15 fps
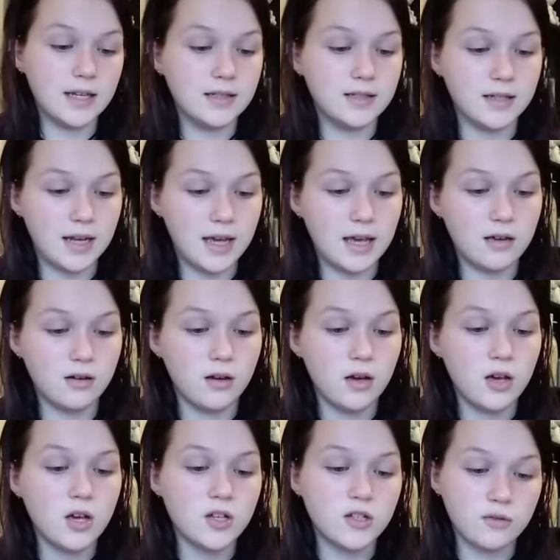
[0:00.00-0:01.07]
and today
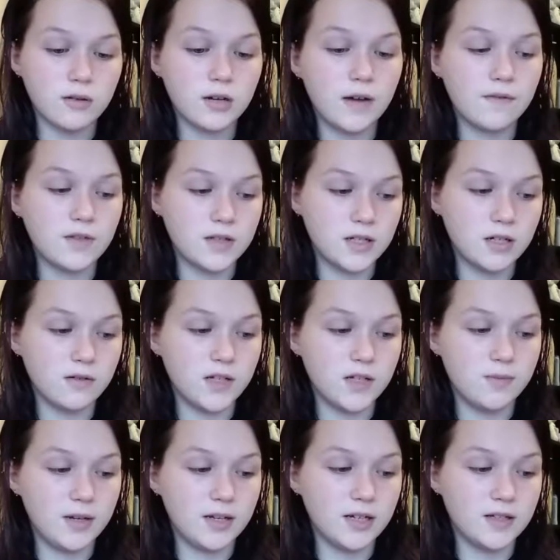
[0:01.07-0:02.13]
soar off the series
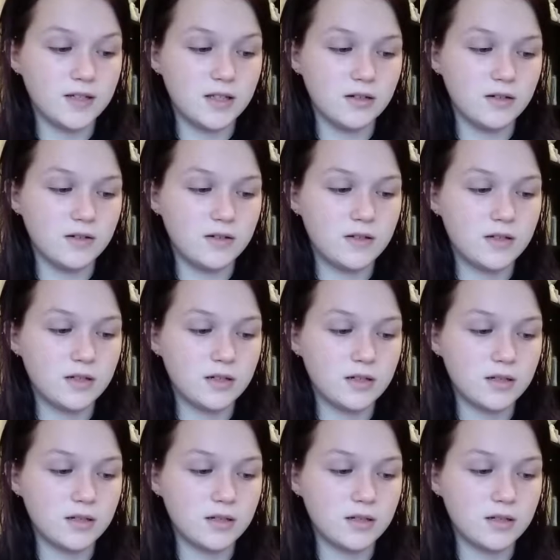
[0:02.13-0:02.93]
because there's